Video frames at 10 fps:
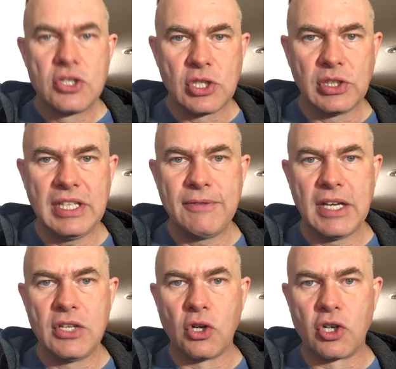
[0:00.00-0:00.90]
to leave it
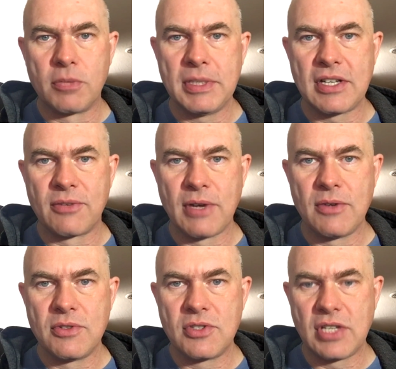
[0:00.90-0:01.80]
in orbit
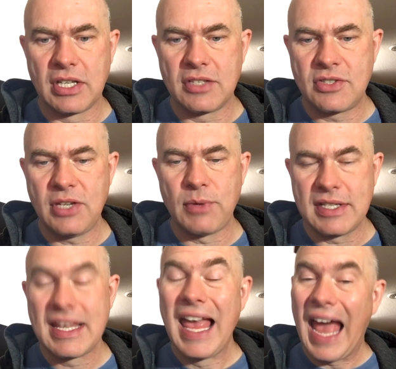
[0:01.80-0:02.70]
around uh,
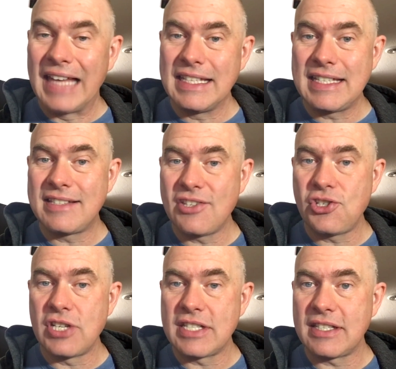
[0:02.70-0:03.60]
Ceres, and the
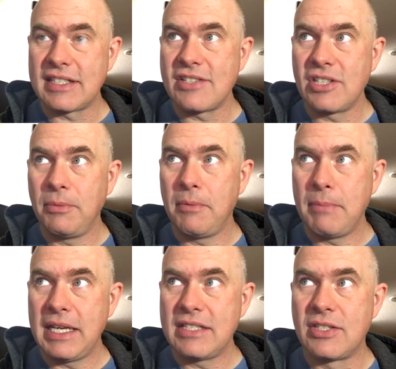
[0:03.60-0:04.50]
decision has essentially been
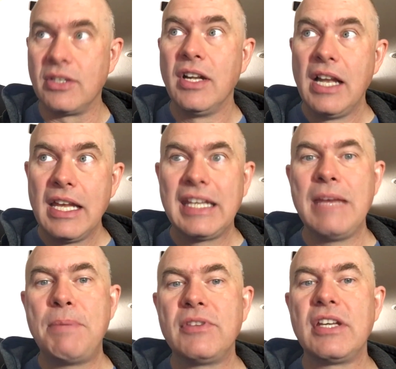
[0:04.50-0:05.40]
made to
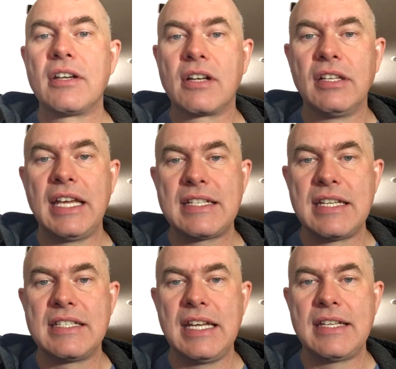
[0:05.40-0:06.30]
keep it there
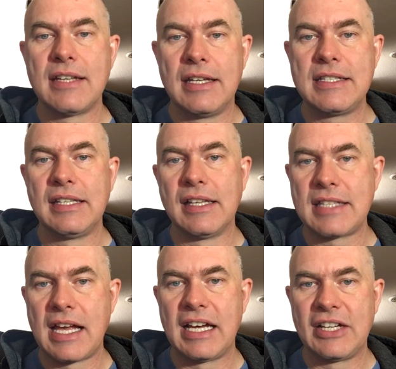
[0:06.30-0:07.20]
collecting data until
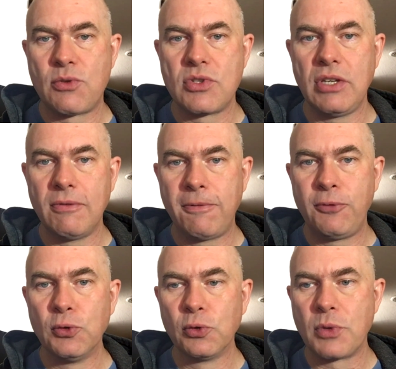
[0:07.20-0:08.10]
its hydrazine
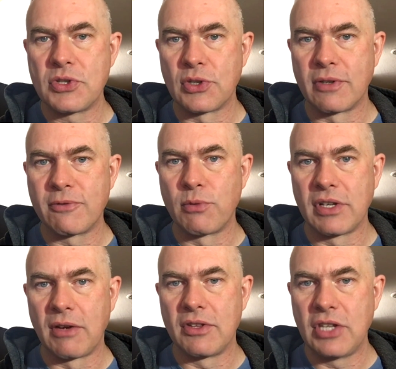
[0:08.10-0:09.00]
fuel reserves
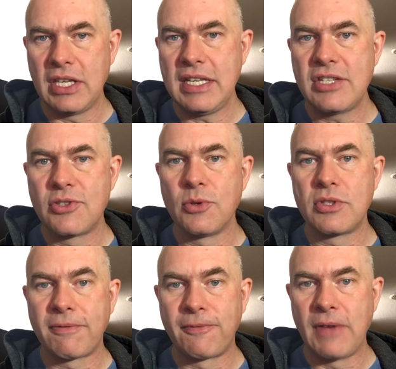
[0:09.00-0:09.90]
run out. It needs
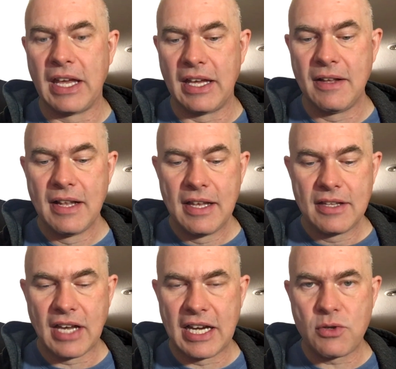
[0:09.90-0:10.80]
those uh,
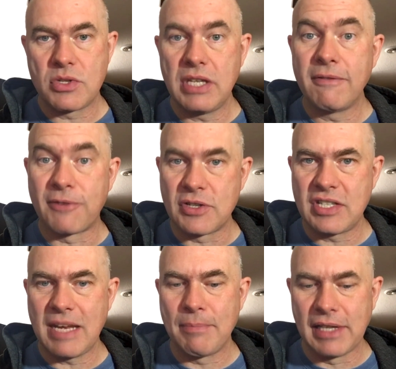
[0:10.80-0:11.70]
the hydrazine for
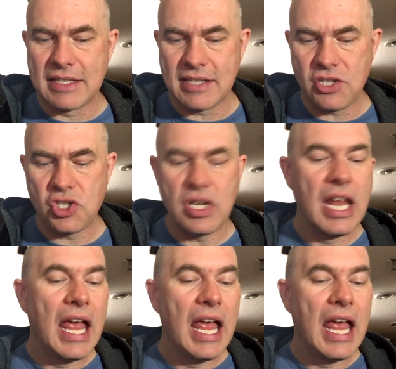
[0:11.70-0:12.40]
stabilization.